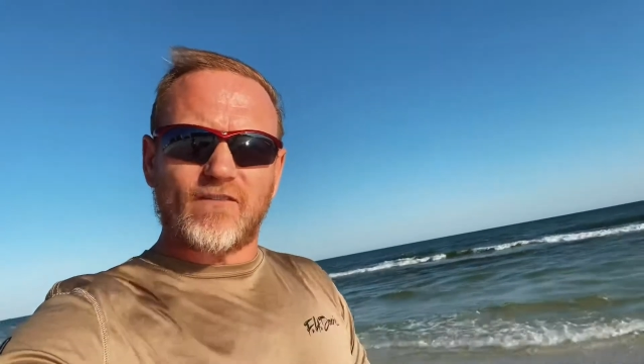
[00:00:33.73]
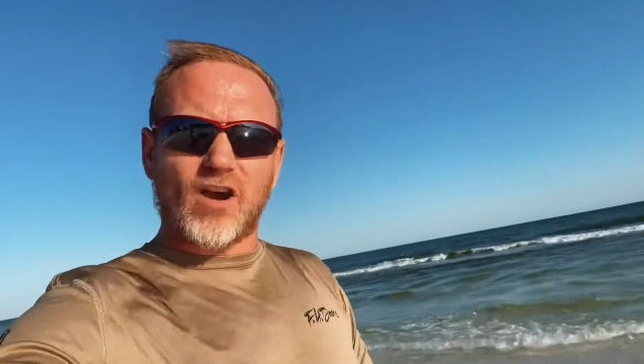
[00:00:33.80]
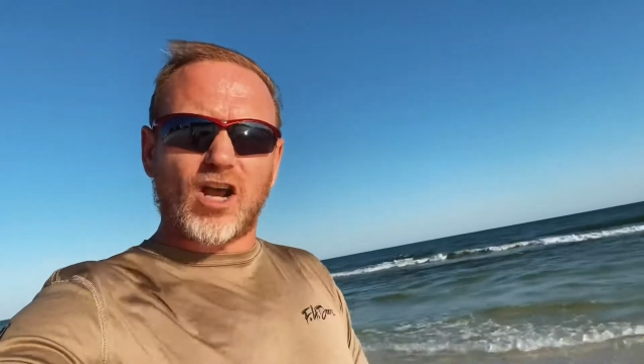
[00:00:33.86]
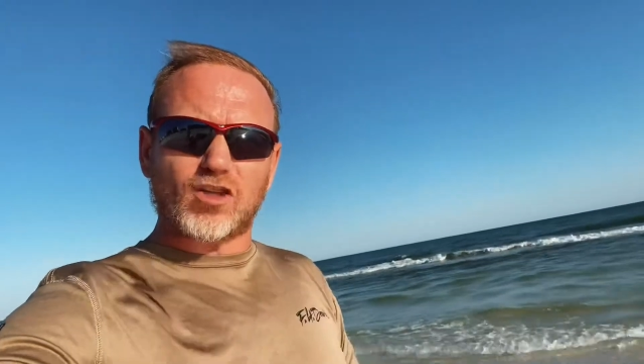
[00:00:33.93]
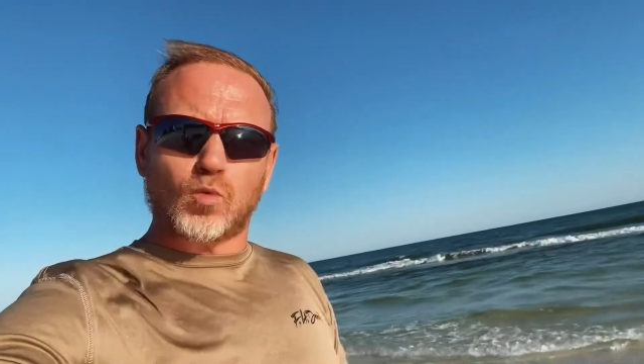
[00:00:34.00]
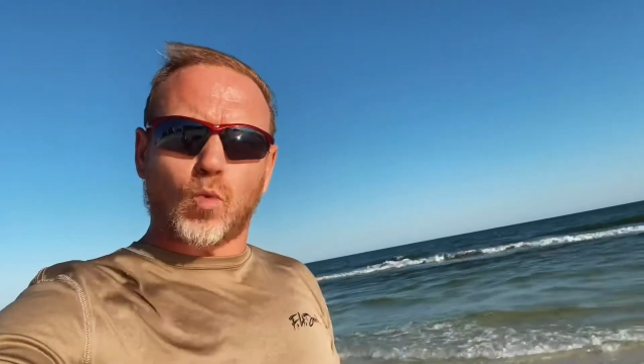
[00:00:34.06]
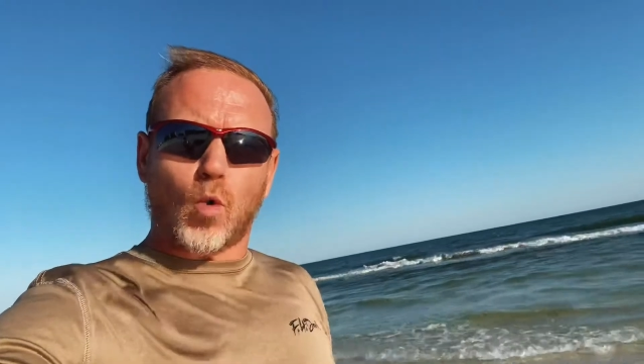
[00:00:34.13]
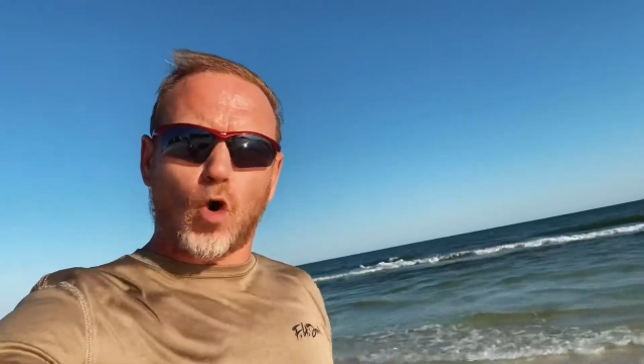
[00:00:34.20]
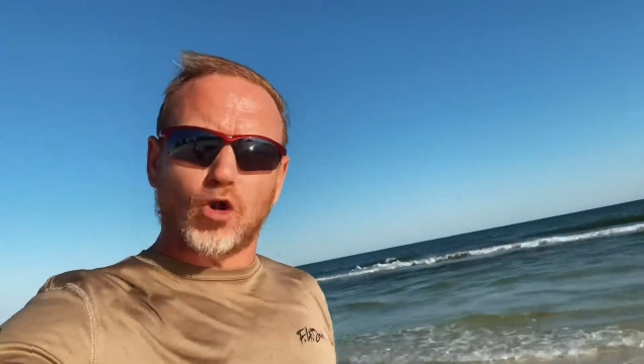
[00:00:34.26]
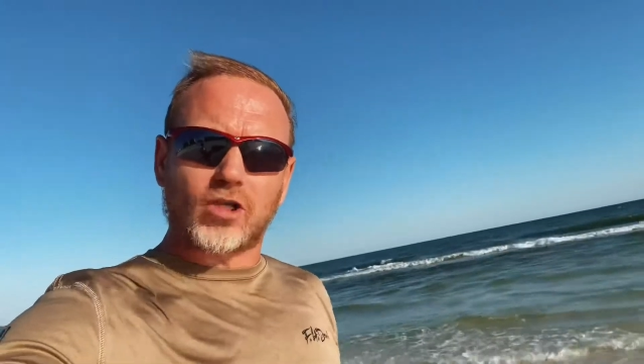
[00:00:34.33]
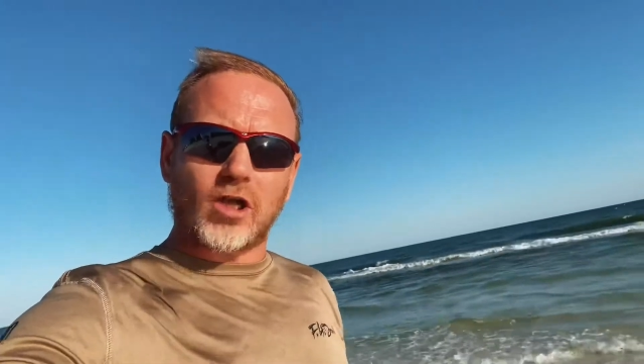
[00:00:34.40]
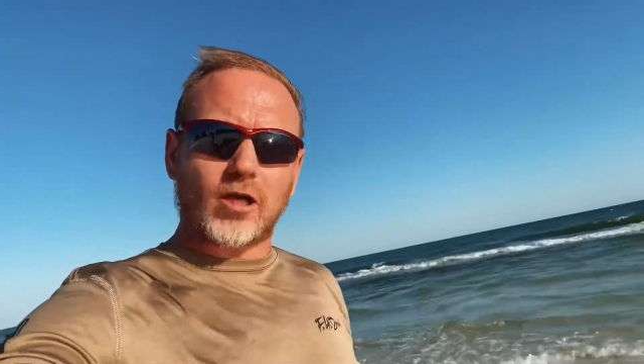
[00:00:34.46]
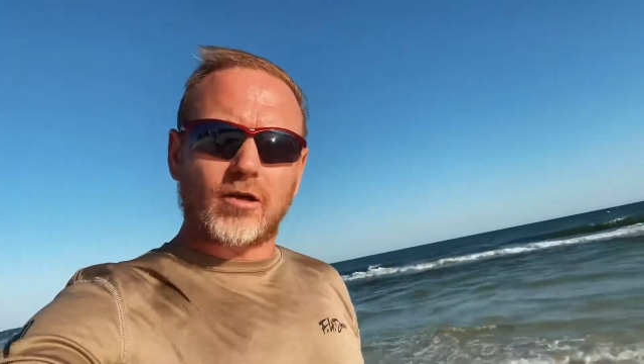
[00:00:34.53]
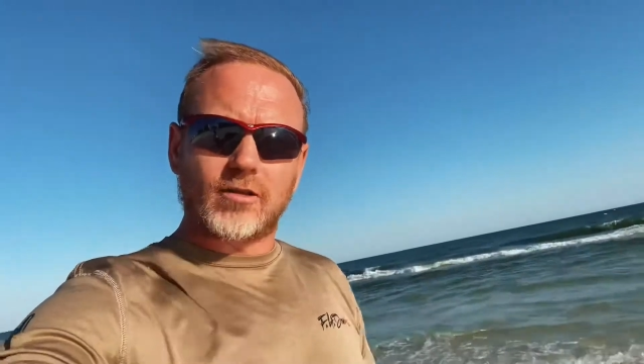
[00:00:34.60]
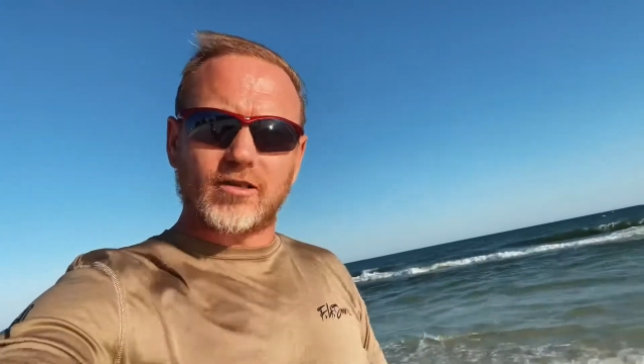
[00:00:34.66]
vast
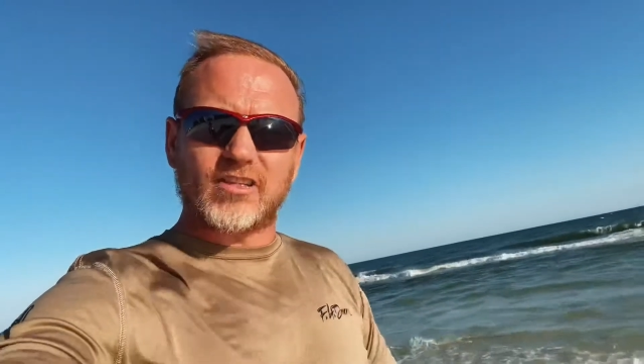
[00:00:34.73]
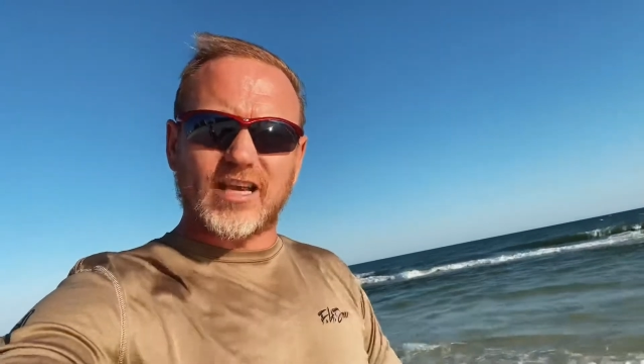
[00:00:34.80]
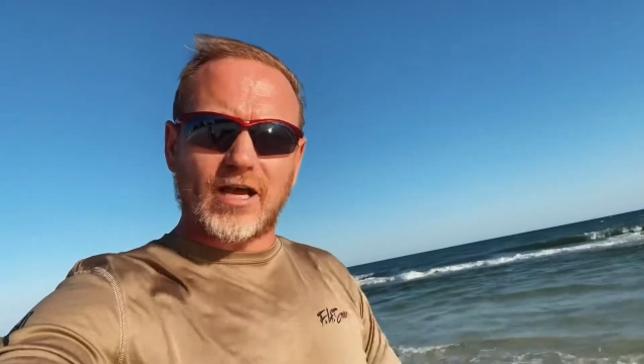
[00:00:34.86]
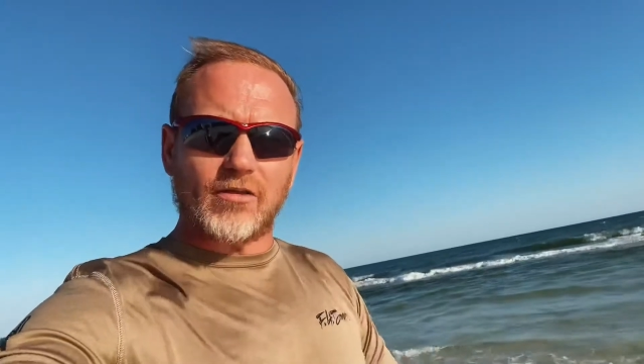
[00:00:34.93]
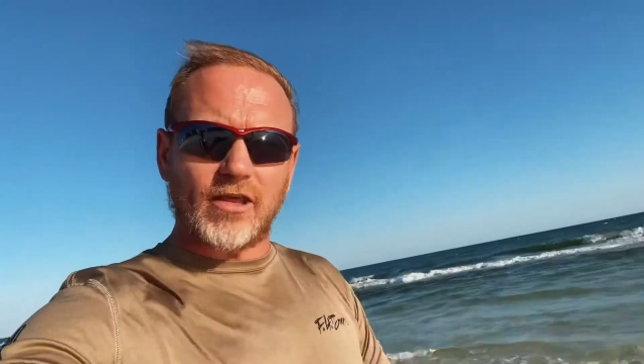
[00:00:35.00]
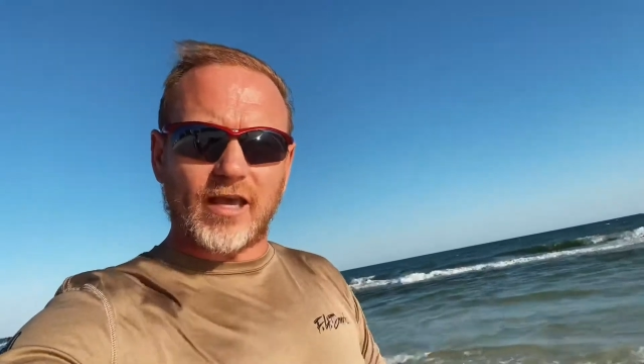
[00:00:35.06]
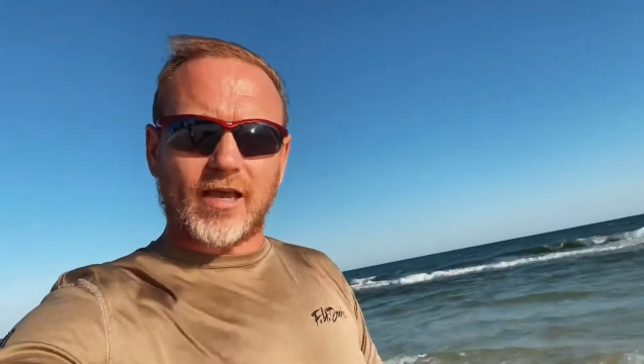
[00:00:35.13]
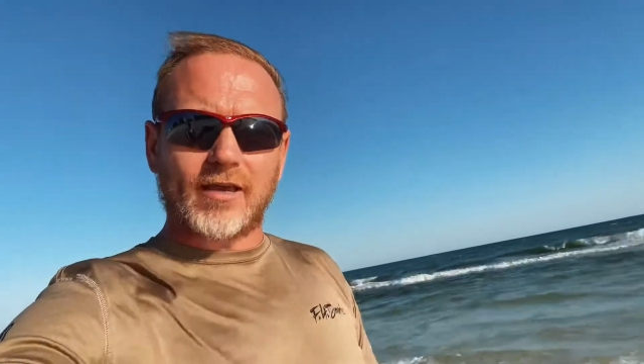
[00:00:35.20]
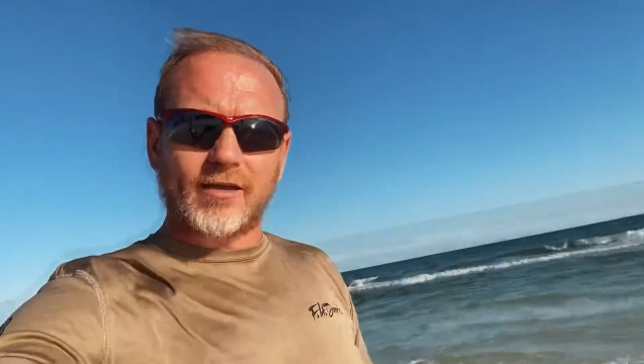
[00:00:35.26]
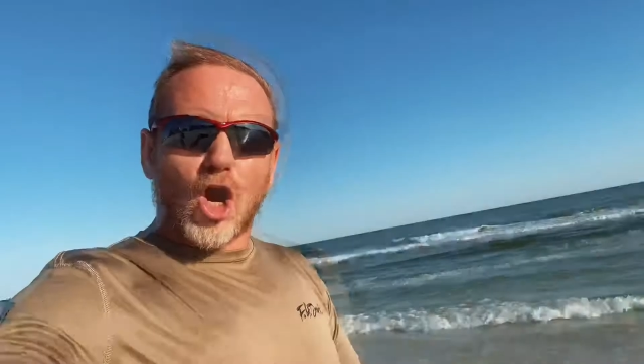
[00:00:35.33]
water is out there.